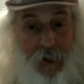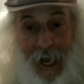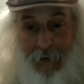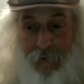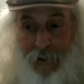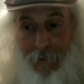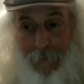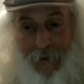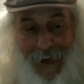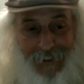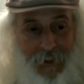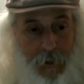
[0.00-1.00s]
channel some of
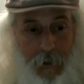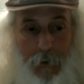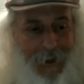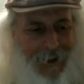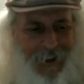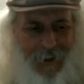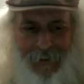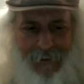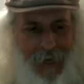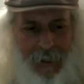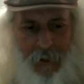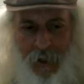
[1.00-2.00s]
that to you, that's
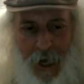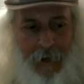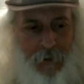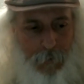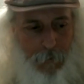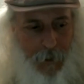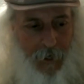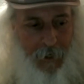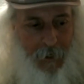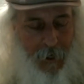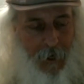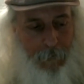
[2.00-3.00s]
child's play.
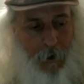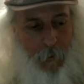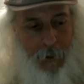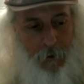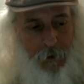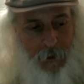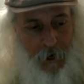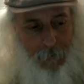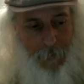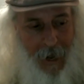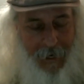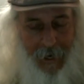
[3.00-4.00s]
But when you start
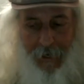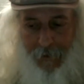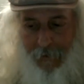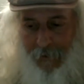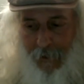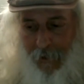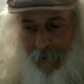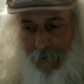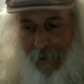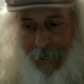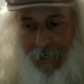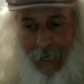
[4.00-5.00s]
making, you know,
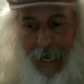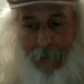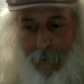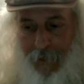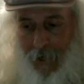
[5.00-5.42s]
inanimate